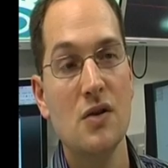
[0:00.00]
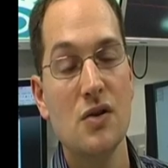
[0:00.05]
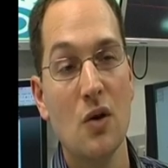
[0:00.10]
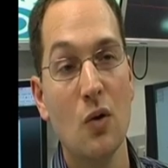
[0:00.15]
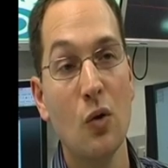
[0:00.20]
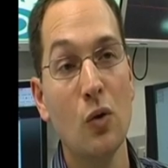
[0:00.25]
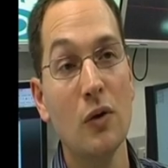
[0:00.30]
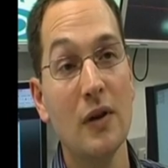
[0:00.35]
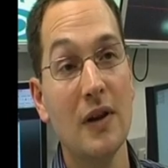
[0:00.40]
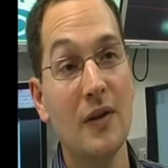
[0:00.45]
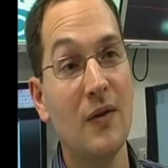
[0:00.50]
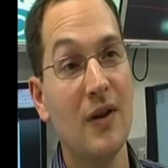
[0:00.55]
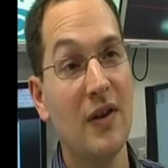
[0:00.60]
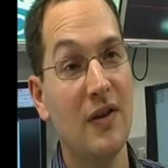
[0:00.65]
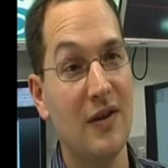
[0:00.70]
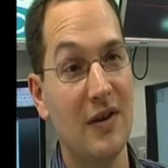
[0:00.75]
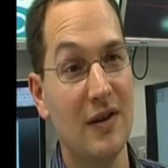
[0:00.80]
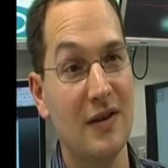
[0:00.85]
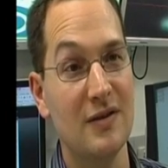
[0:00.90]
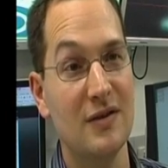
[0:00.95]
All living
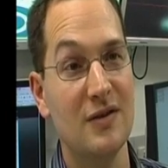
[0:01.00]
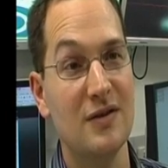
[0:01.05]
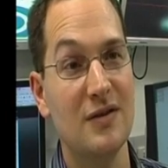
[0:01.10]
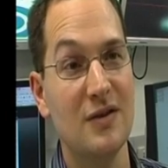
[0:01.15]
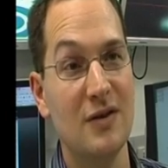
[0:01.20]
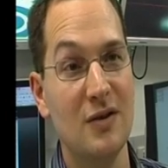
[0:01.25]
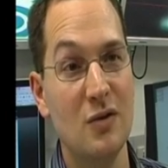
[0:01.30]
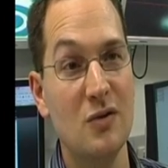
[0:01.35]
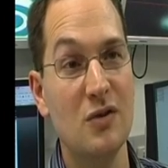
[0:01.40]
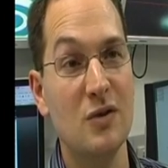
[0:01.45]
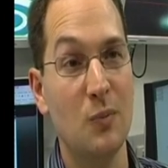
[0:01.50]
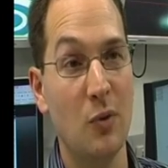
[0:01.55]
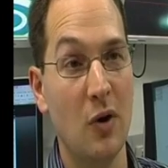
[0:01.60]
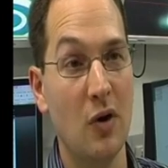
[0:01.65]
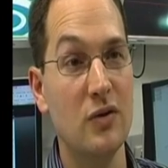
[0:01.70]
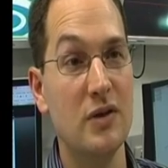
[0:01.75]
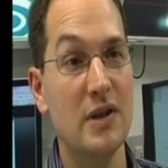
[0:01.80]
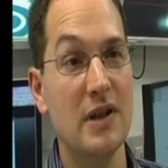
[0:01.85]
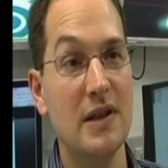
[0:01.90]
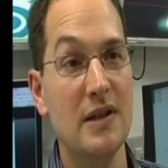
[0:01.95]
things use
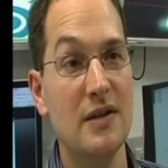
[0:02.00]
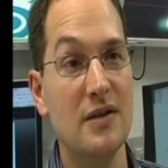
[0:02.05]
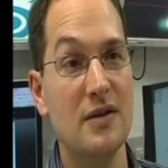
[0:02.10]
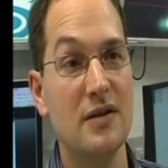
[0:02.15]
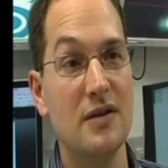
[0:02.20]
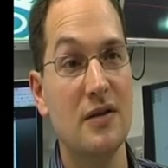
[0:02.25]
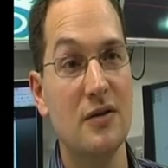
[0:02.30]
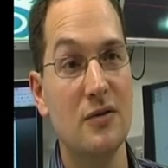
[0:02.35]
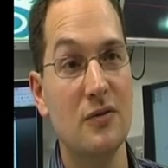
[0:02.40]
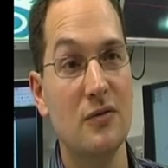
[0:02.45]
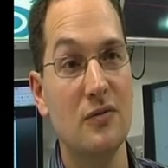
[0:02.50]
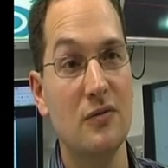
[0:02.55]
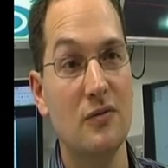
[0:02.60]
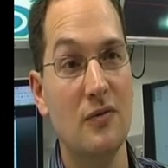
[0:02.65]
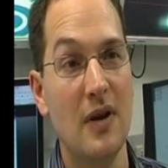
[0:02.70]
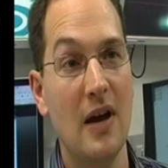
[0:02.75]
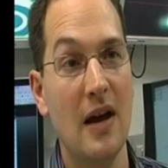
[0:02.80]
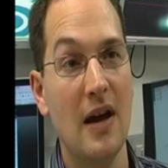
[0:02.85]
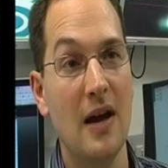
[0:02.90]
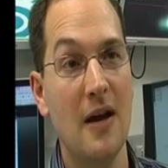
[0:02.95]
proteins to
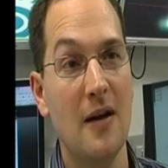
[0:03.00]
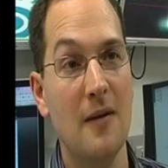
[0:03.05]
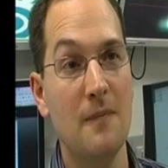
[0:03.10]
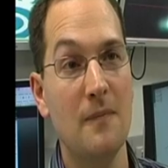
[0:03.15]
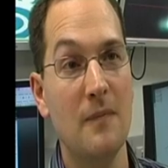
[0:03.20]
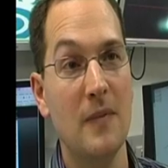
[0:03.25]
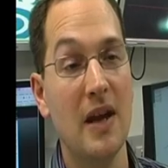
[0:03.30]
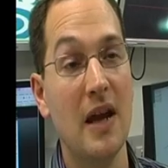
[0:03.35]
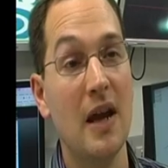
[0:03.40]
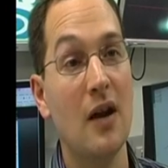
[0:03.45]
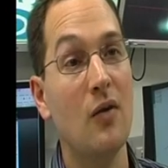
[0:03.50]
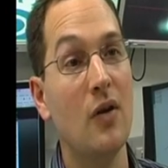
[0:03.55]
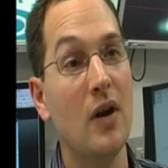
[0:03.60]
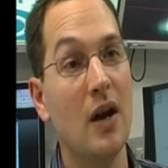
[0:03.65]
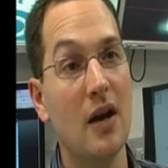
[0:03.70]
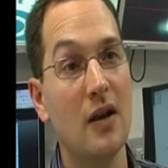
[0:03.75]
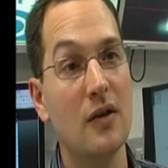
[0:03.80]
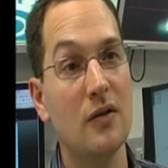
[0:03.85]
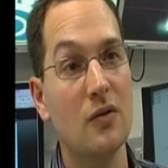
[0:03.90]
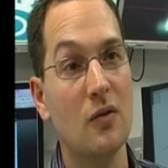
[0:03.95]
carry
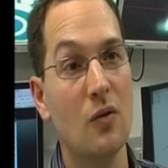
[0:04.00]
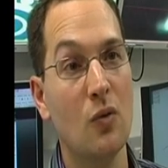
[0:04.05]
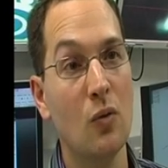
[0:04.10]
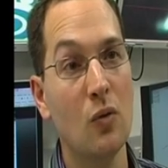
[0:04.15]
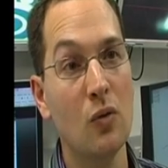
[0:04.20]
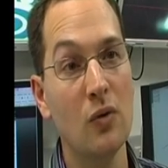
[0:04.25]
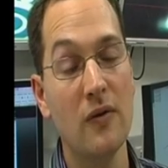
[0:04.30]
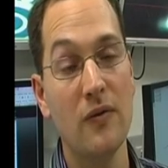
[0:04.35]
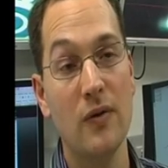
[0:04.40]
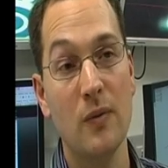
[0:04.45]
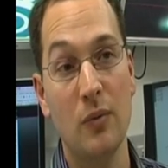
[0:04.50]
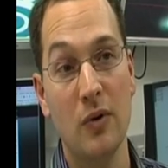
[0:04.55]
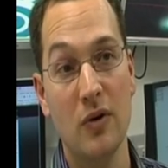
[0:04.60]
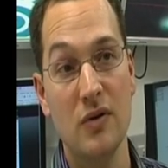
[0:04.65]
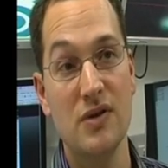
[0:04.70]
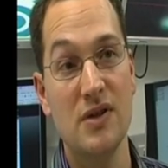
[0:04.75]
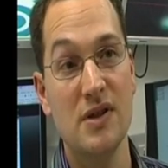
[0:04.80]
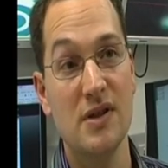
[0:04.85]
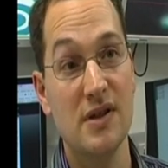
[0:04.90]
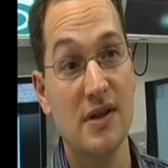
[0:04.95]
out all of the
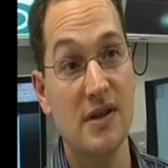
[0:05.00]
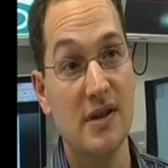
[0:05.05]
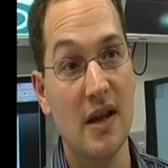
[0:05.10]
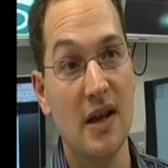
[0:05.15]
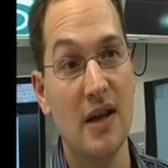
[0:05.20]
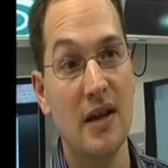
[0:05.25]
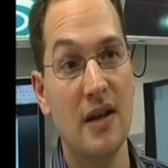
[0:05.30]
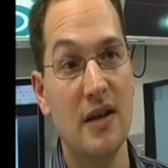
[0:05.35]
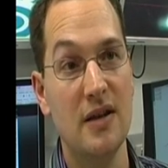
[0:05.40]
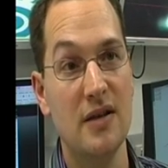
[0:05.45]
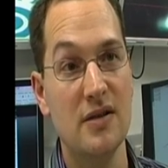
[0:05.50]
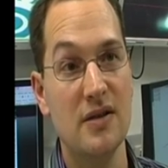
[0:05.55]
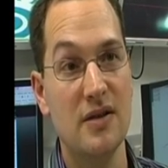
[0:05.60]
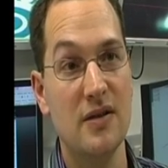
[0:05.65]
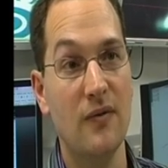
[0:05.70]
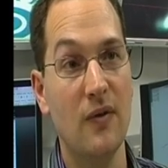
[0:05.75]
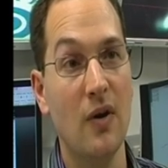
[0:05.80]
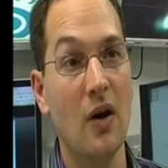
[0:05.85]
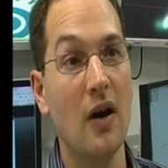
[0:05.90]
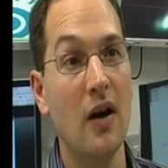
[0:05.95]
processes they need to
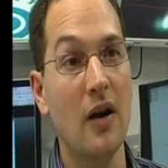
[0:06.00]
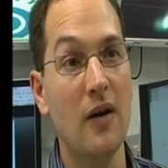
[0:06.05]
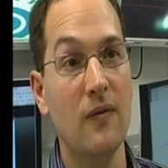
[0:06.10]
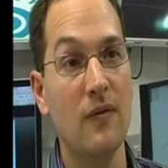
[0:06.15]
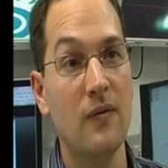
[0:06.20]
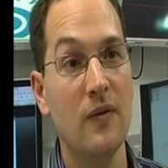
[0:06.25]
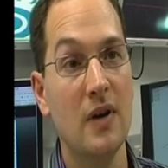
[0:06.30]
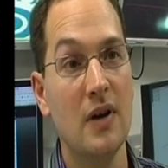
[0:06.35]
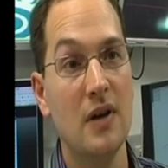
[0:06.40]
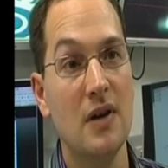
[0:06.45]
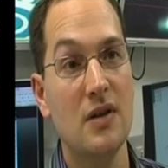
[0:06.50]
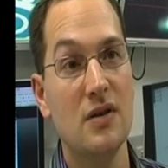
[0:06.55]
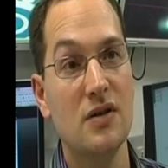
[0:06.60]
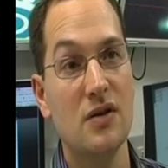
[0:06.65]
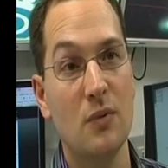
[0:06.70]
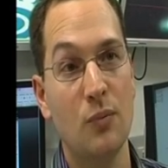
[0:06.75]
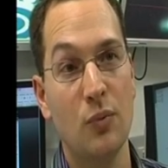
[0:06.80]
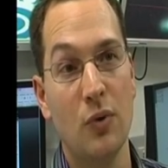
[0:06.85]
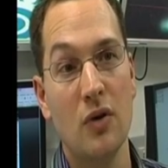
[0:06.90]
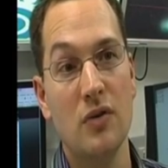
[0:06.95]
survive.
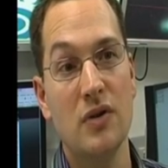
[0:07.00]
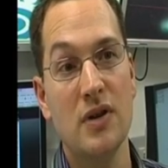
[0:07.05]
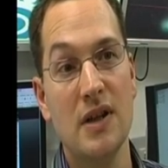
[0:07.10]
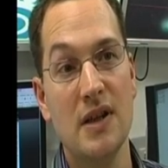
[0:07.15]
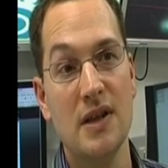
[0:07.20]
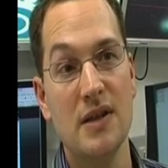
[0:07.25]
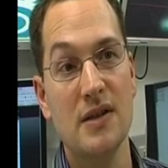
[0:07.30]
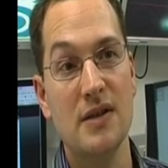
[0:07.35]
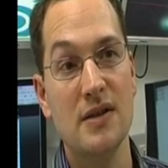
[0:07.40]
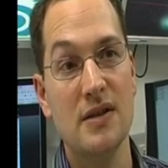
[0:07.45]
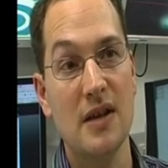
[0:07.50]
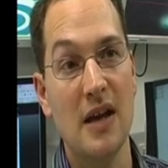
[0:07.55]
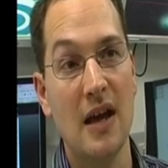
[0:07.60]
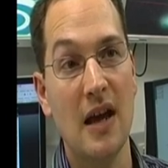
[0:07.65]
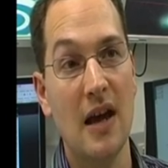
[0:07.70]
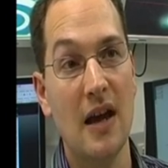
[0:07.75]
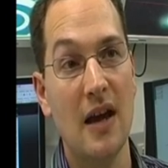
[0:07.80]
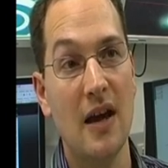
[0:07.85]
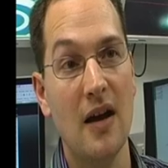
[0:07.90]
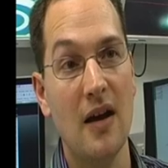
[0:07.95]
So proteins
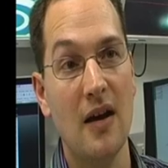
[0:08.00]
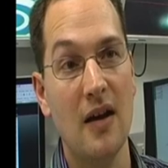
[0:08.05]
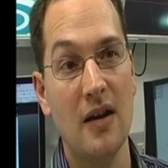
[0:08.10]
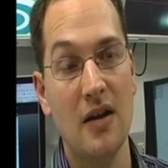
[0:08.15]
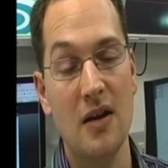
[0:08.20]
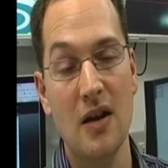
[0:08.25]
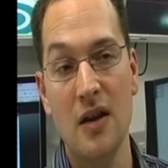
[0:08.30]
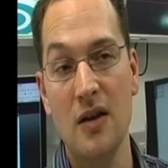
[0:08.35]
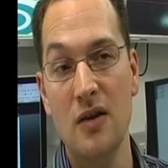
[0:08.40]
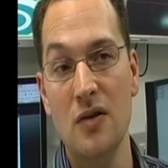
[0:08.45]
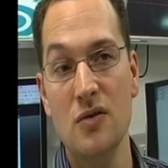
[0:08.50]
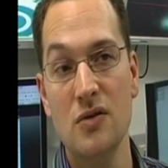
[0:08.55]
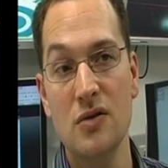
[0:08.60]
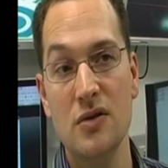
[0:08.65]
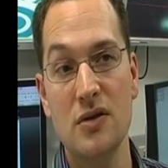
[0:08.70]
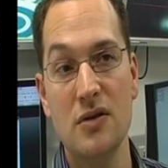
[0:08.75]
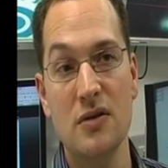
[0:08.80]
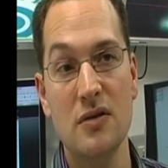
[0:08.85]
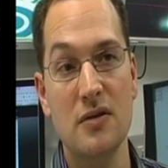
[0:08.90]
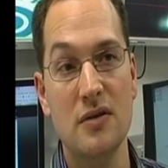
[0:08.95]
are
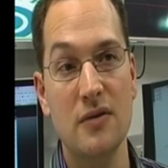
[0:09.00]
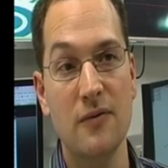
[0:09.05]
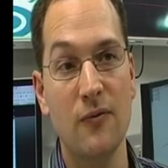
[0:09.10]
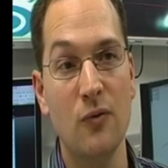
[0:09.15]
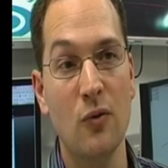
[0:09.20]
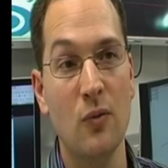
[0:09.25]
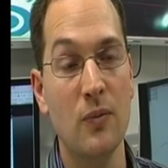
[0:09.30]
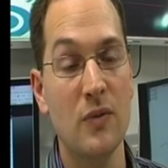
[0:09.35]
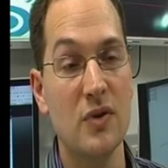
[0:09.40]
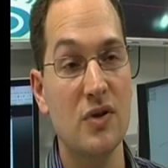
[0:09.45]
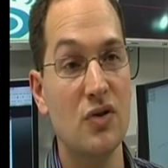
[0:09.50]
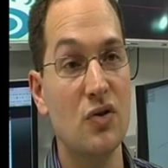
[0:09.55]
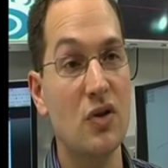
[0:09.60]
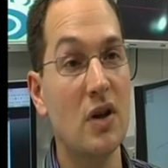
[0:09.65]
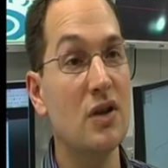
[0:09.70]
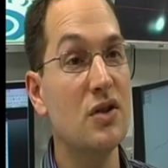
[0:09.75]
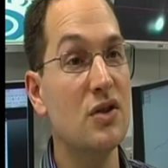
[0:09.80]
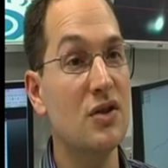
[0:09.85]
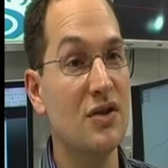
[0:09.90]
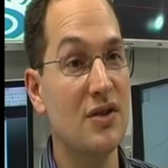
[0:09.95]
used to form the
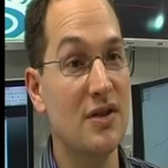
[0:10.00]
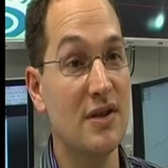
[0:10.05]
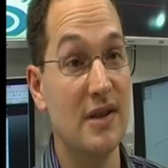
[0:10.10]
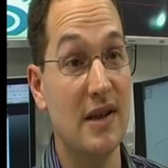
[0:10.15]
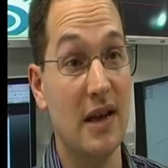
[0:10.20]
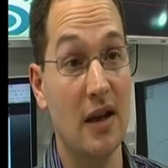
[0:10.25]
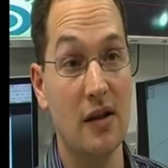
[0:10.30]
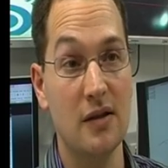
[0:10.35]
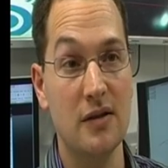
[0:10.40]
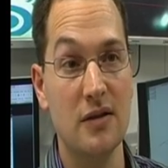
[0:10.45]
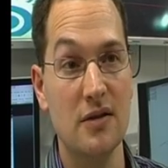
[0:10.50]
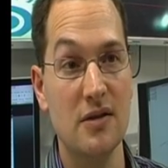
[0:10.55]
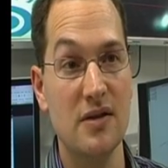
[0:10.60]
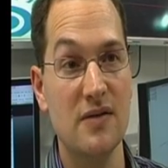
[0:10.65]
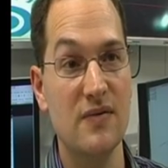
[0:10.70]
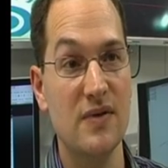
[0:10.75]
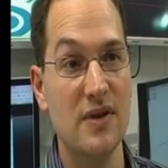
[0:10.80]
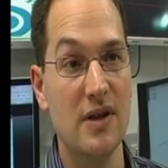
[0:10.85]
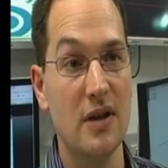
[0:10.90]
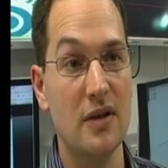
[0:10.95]
structures and skeletons
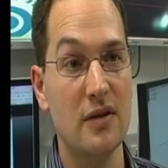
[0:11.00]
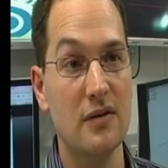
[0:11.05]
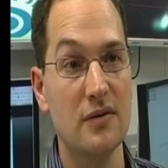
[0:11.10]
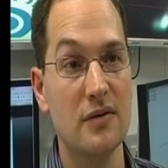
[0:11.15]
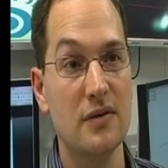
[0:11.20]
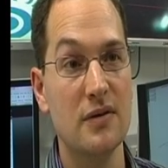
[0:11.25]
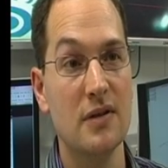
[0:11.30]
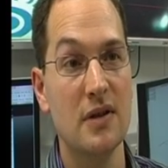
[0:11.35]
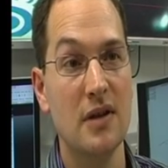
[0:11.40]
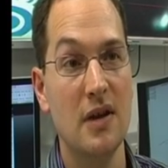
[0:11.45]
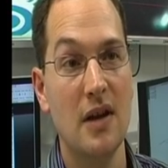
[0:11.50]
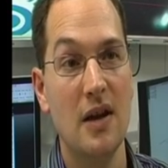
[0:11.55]
of cells.